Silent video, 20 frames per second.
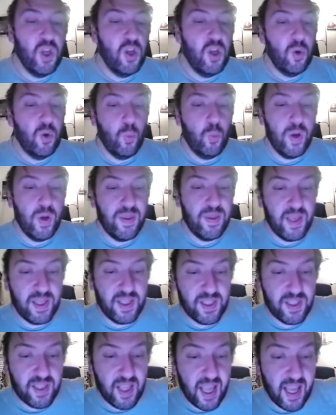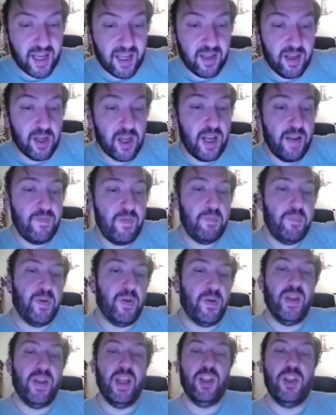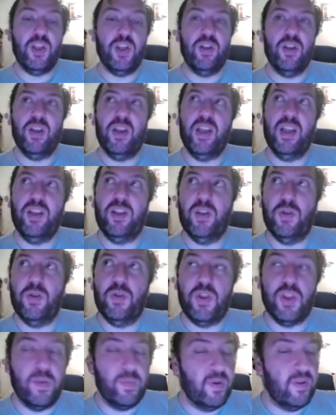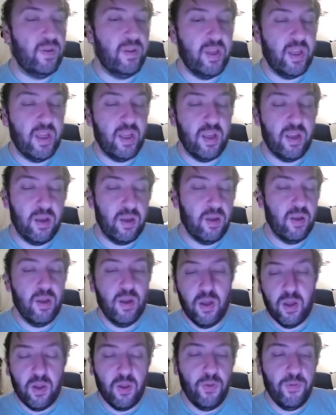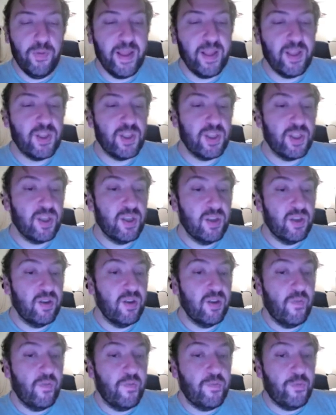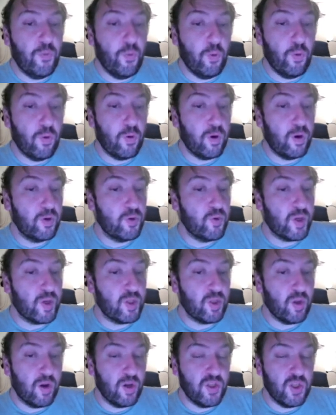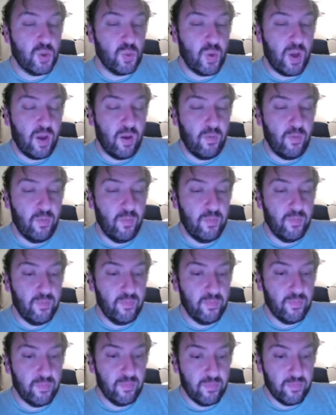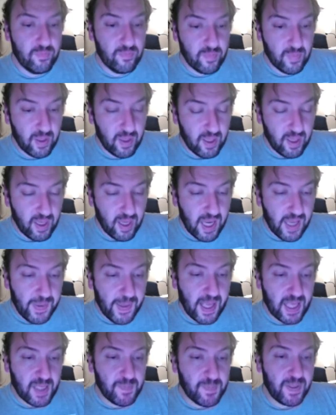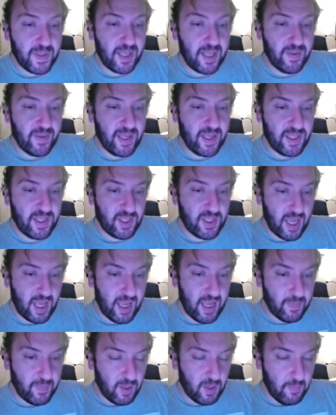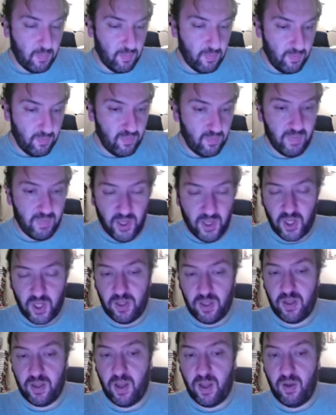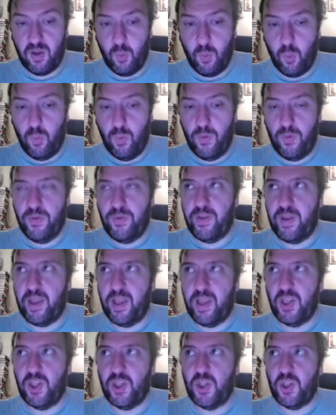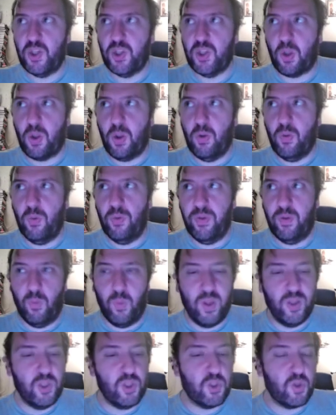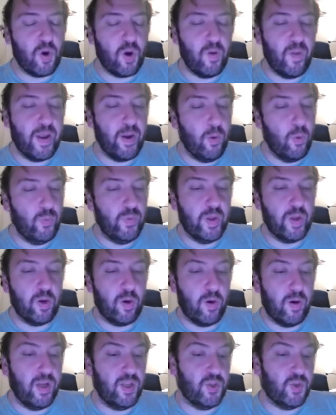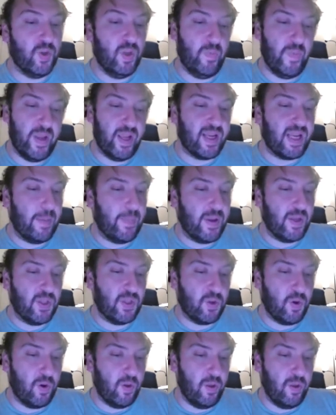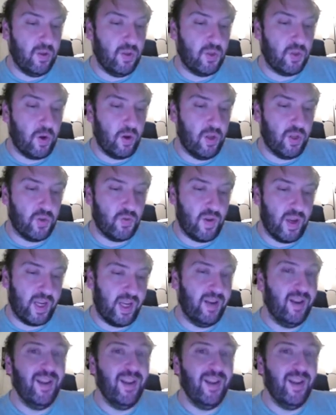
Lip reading: with this deck, and you can even build it into some of the links for Trickstars as well. And last but not least, I am going to mention that the one Starlight only card is going to be a copy of Stardust Dragon,